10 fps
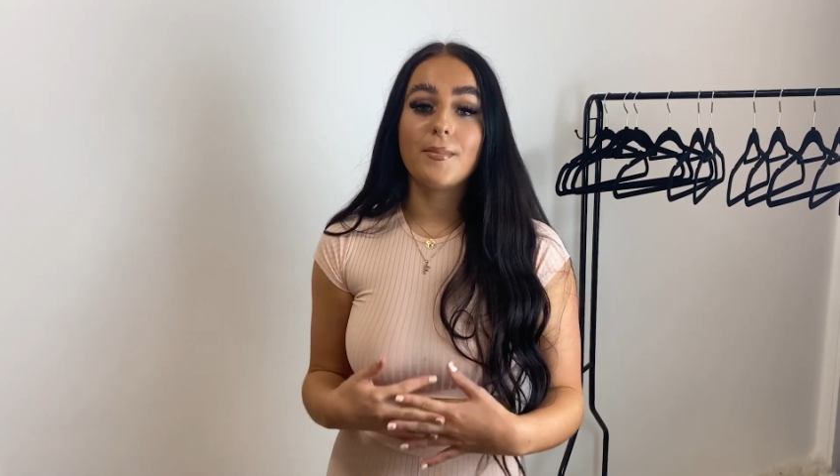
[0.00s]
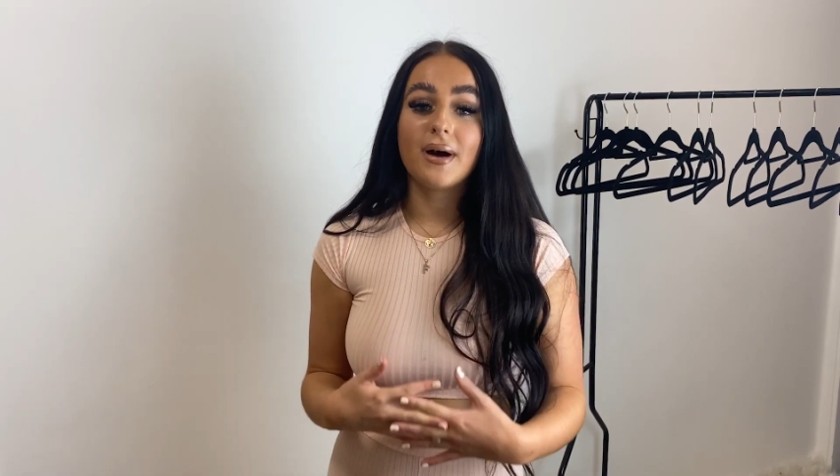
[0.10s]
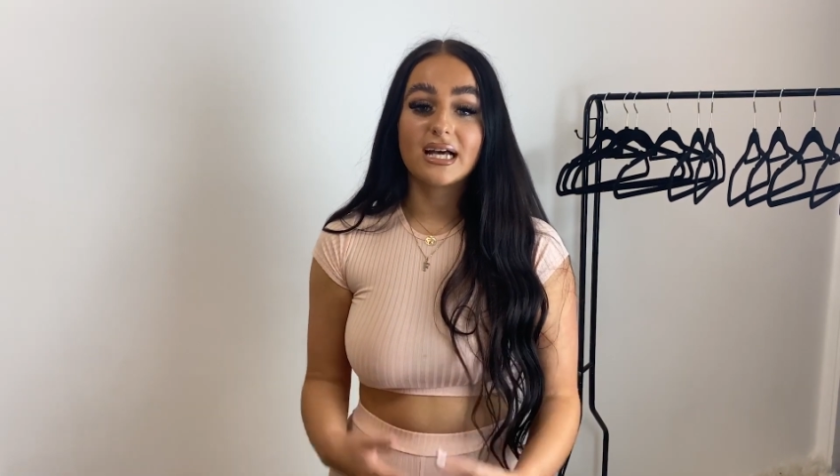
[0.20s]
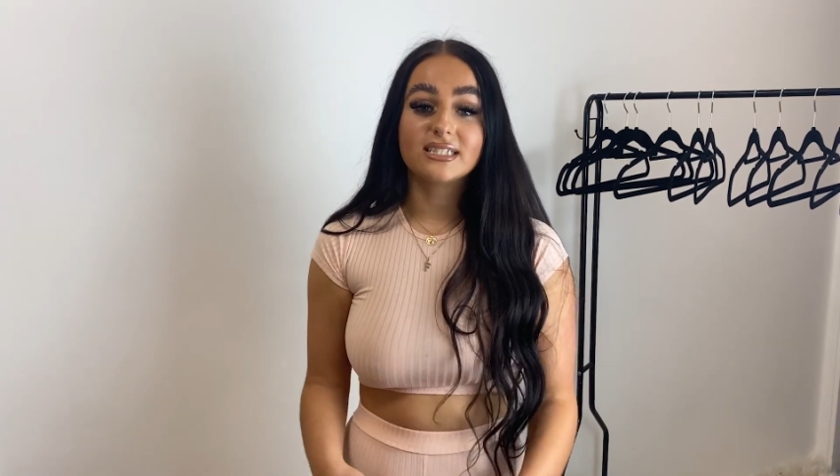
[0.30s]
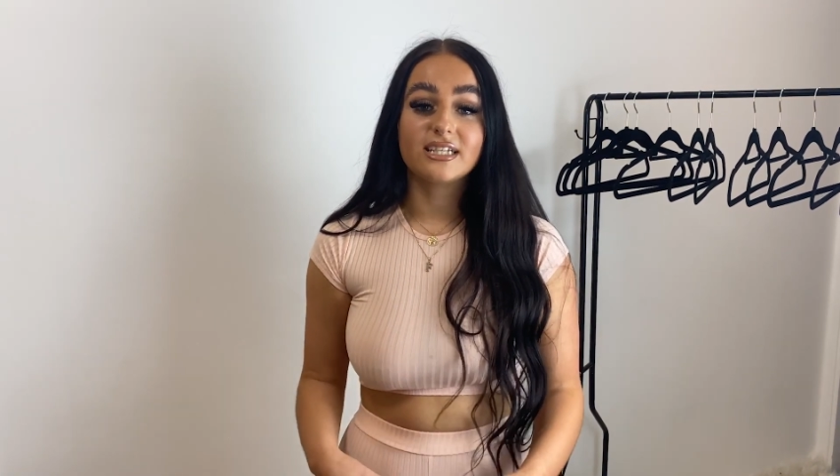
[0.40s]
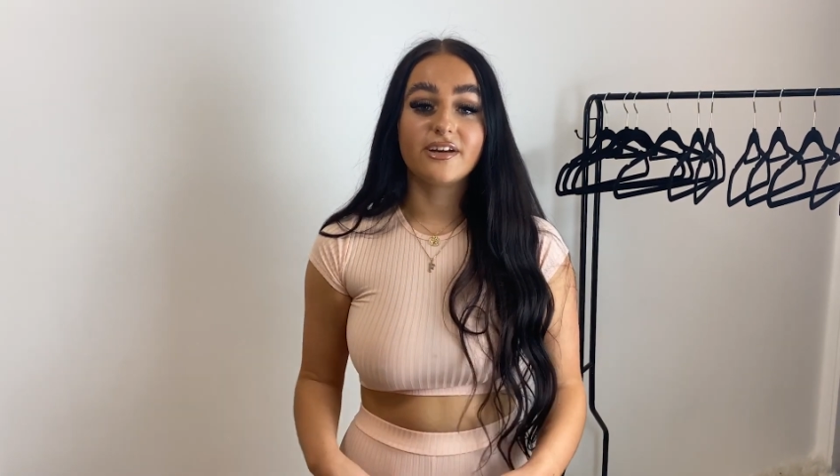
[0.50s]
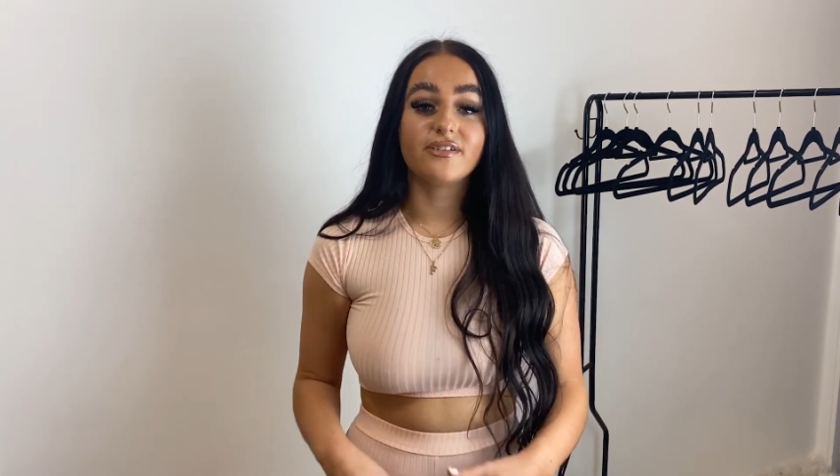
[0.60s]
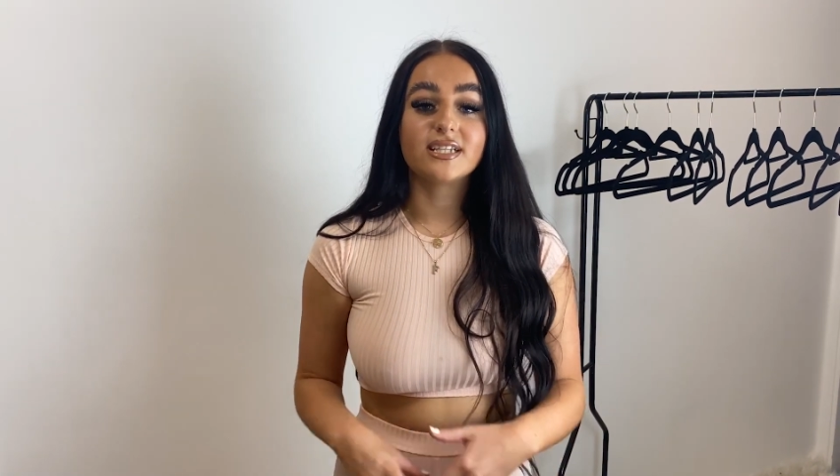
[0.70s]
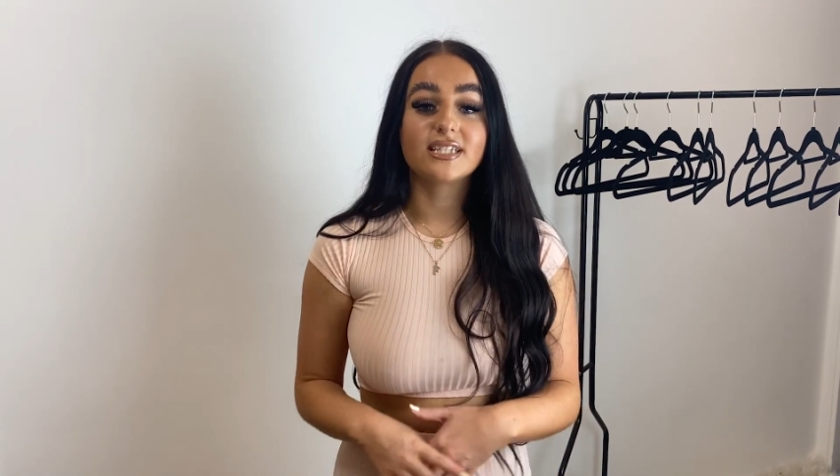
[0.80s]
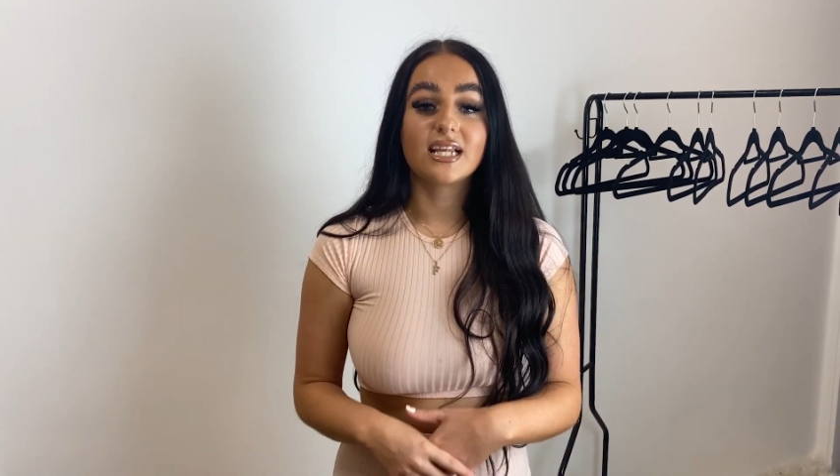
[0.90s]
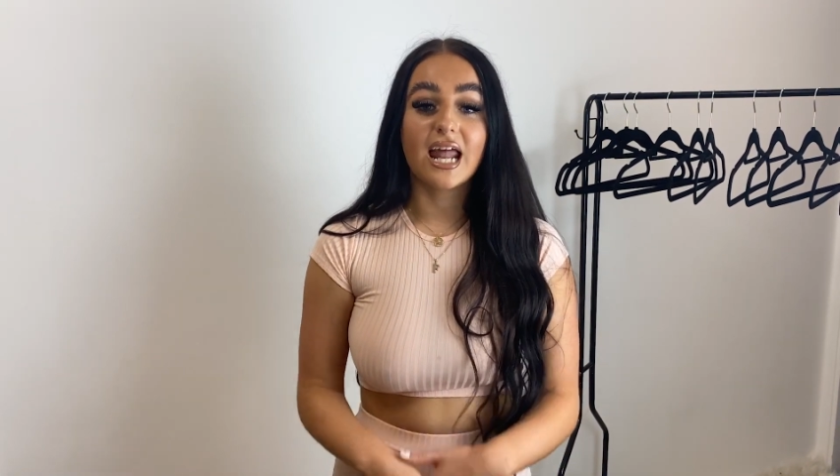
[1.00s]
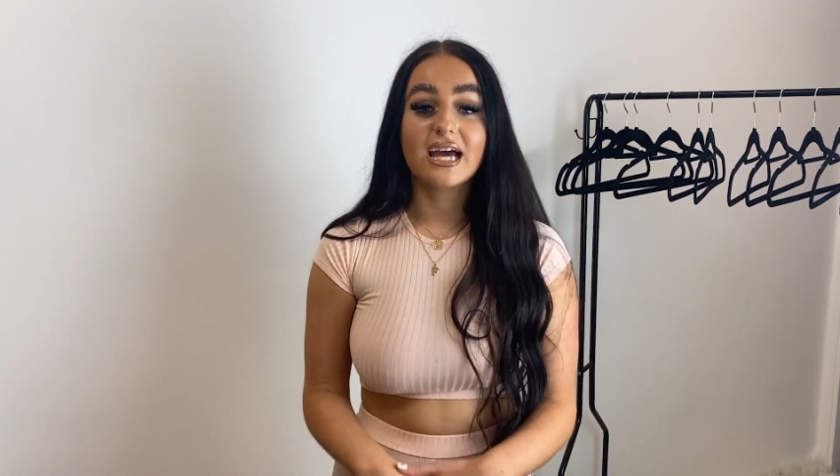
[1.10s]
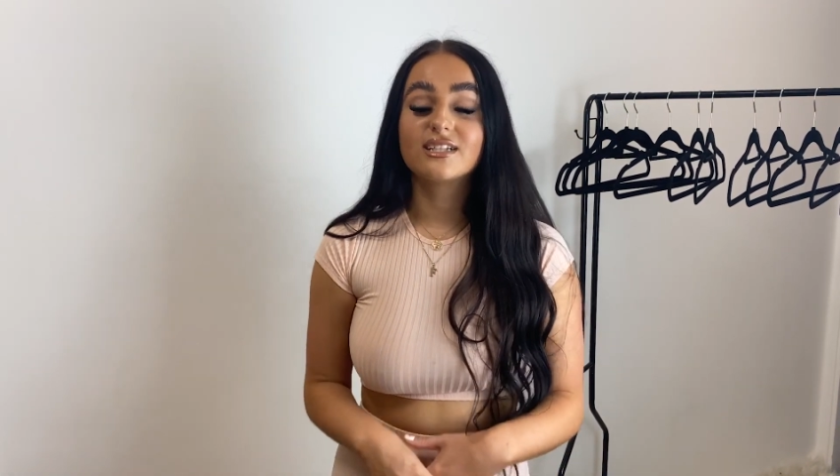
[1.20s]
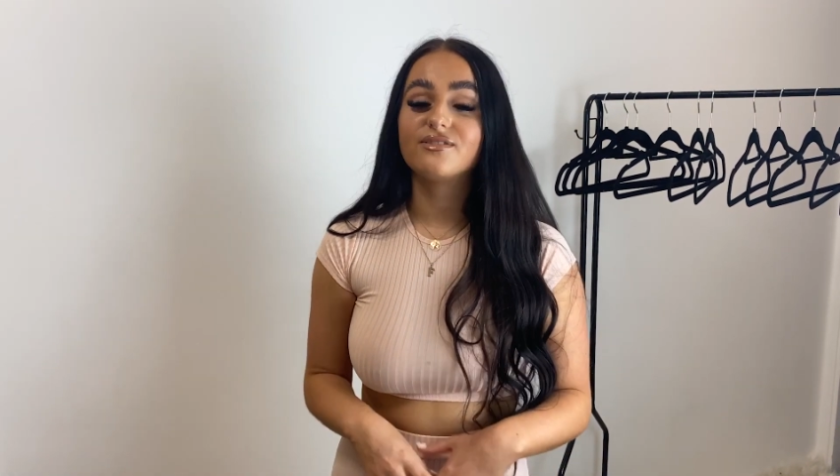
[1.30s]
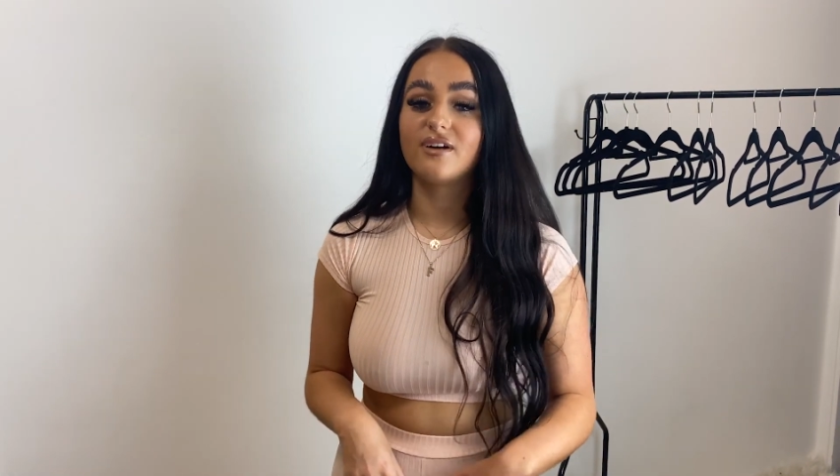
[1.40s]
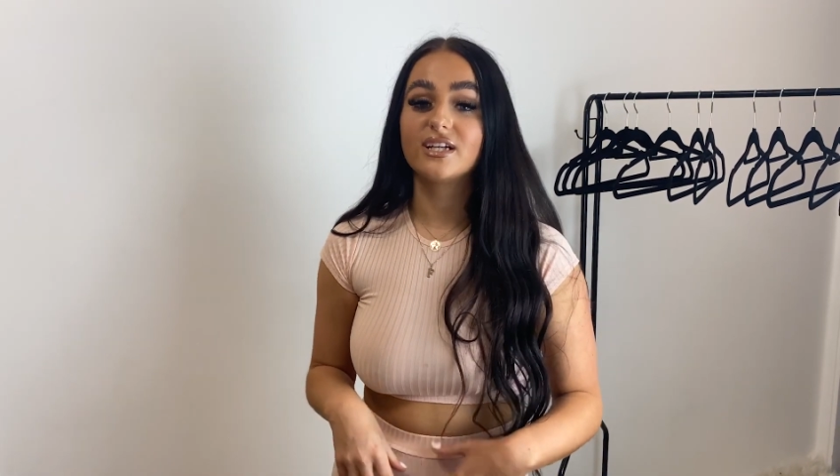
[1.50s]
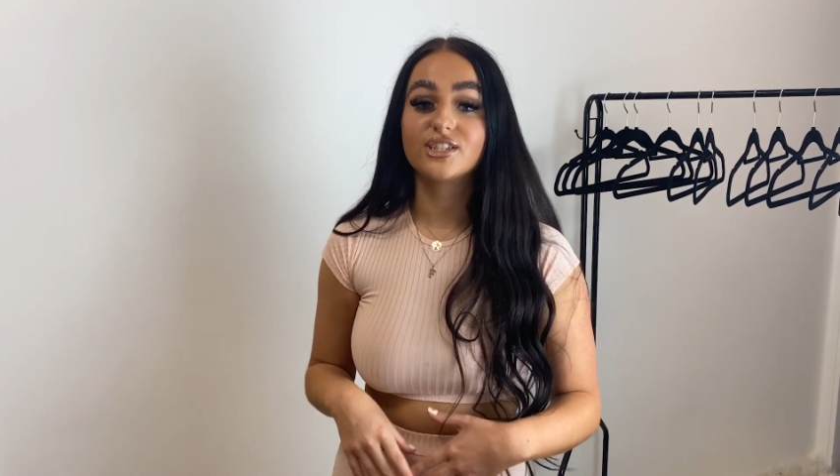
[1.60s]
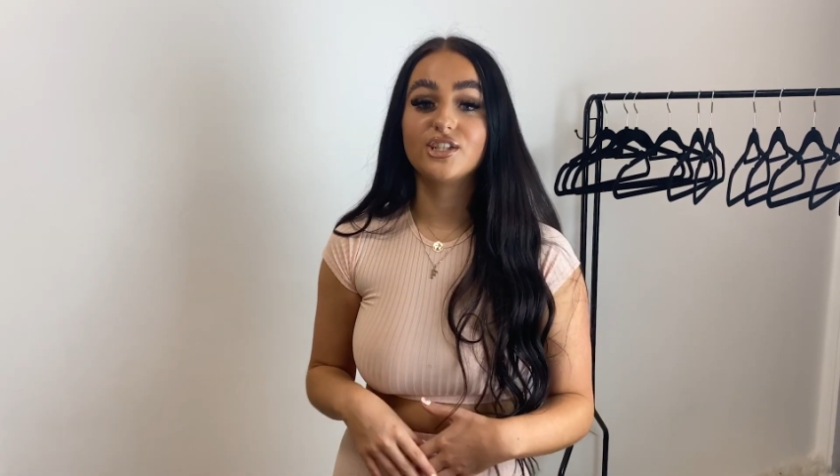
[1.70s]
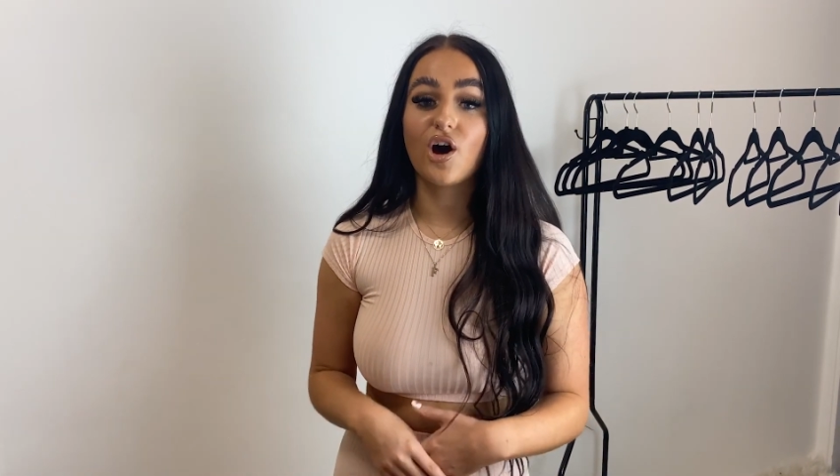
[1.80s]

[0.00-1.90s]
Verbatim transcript: massive select fashion